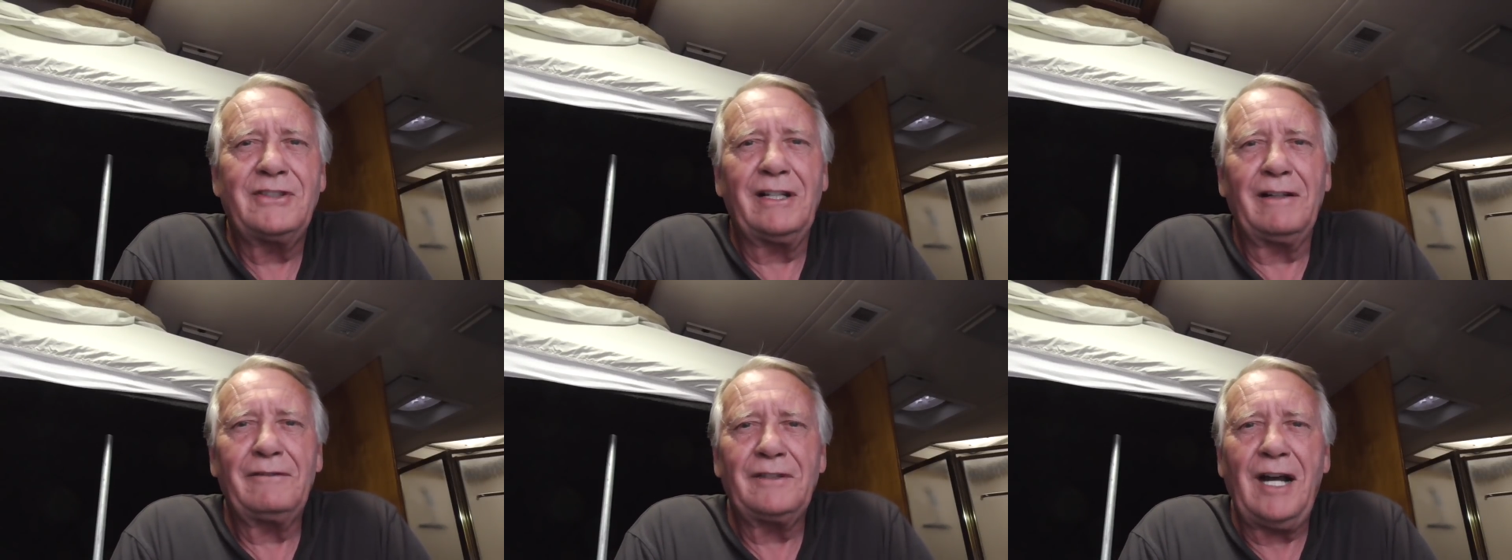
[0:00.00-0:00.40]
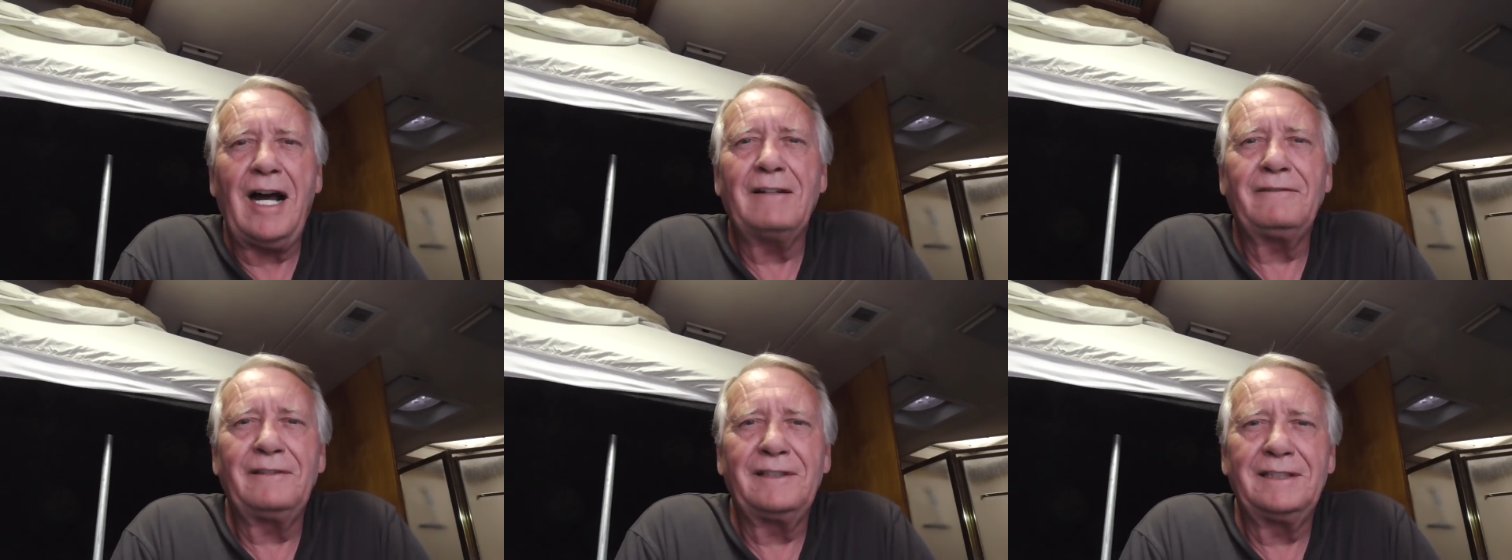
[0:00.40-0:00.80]
self
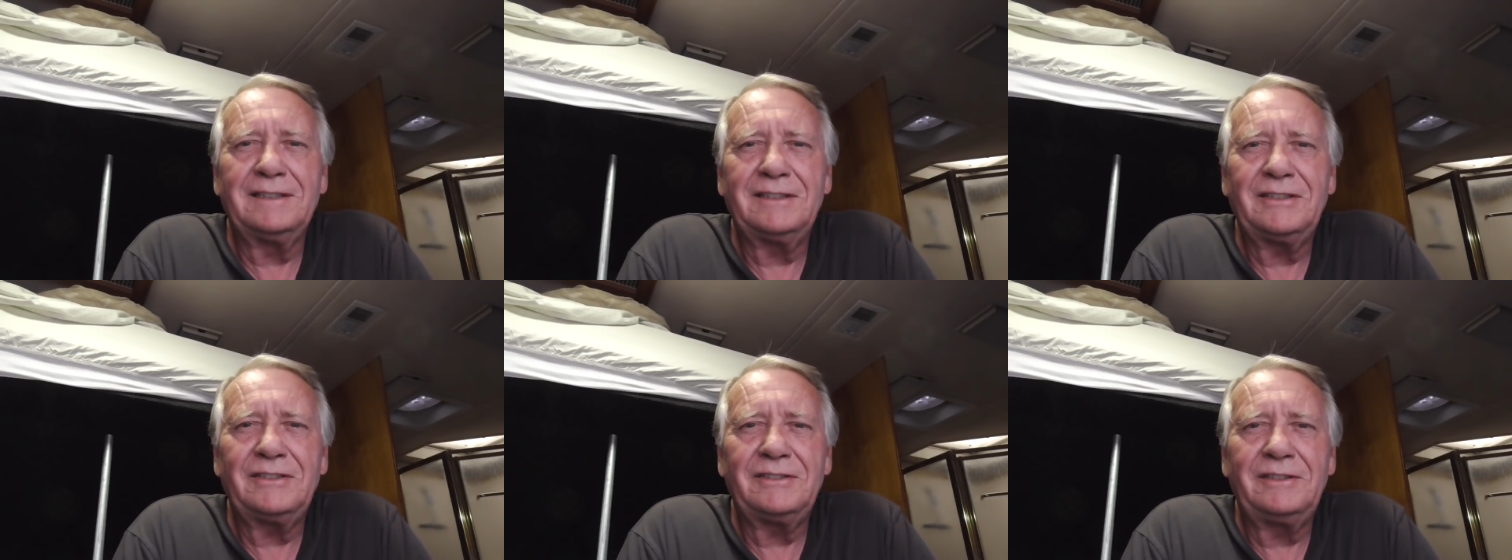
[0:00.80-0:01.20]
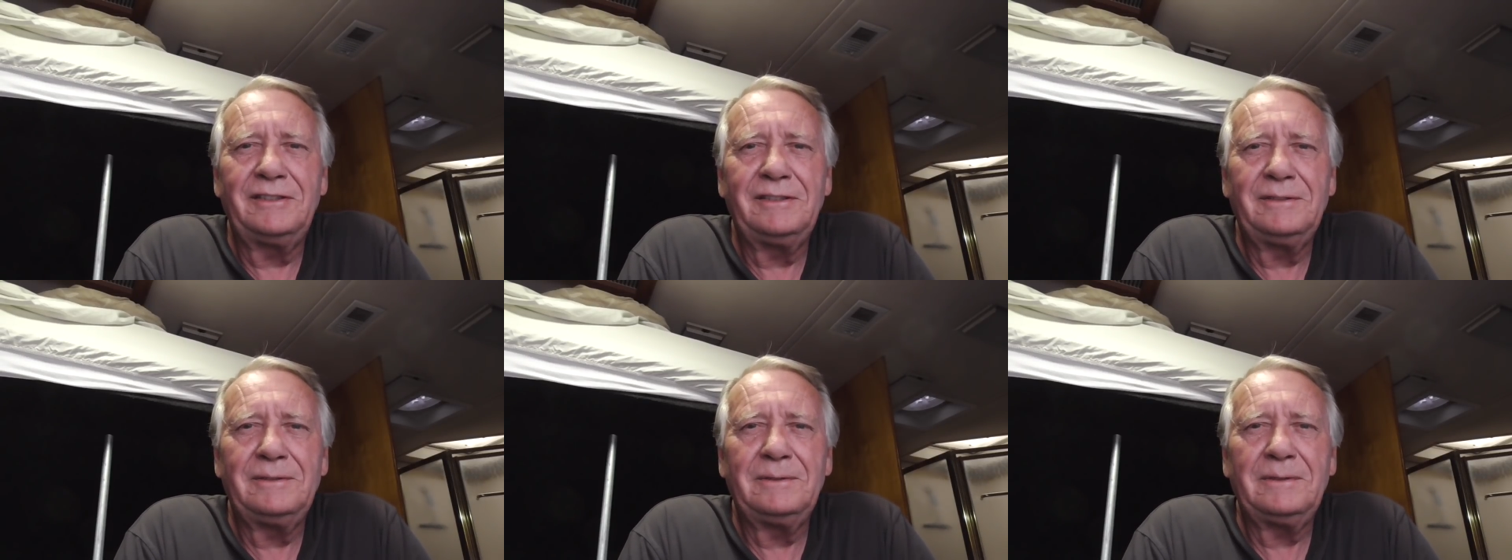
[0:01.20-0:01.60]
confidence
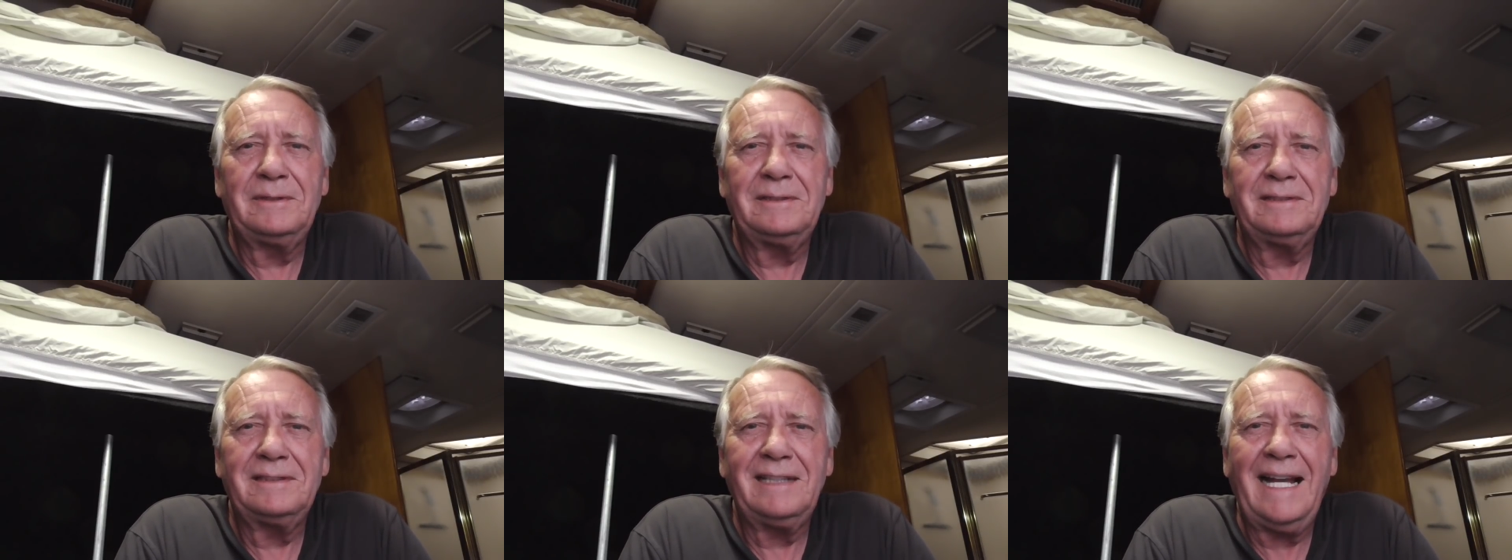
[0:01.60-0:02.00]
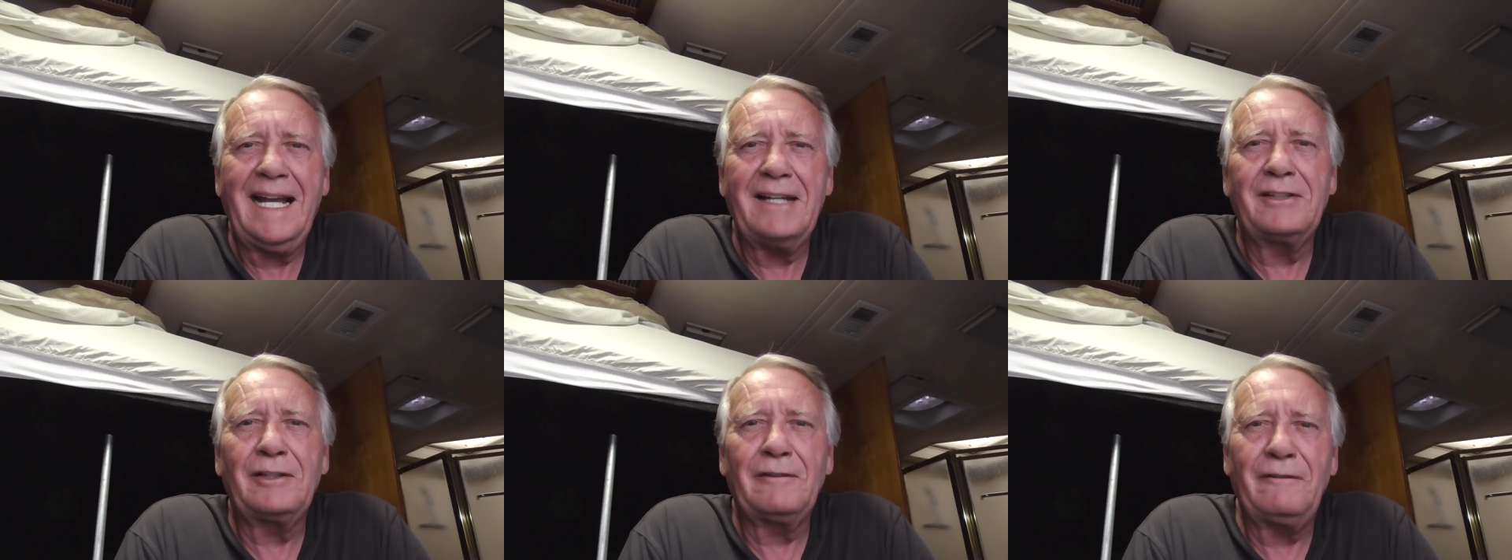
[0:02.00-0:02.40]
to
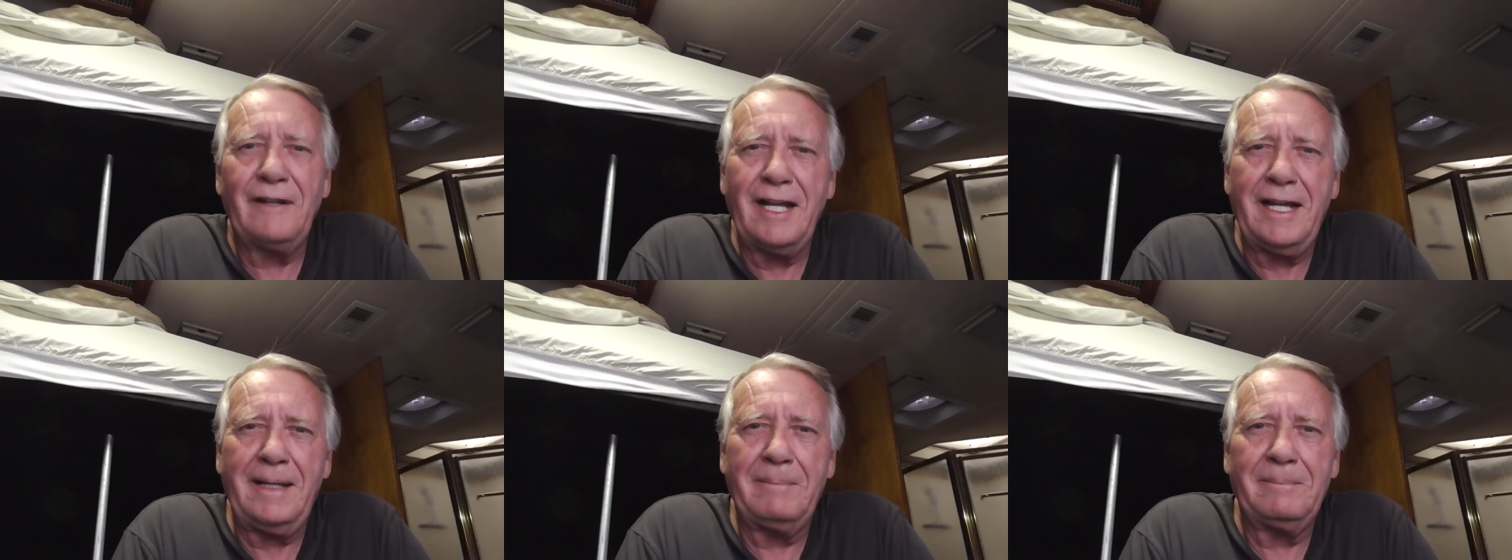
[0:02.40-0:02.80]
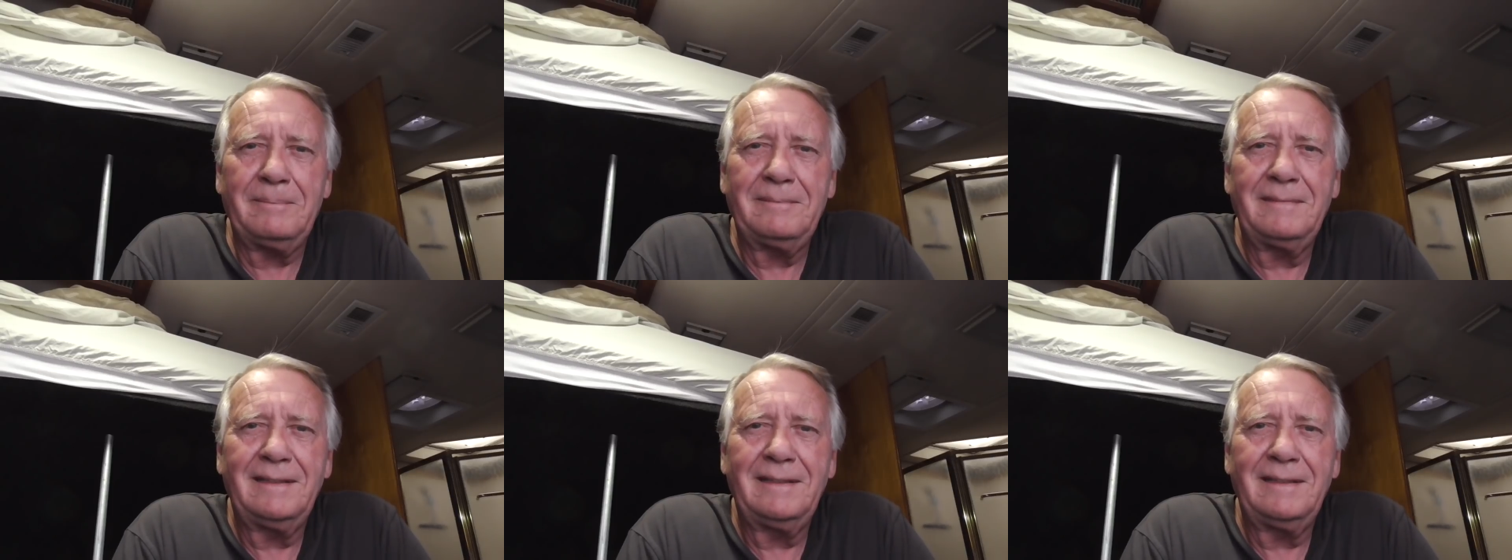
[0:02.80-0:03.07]
handle fame,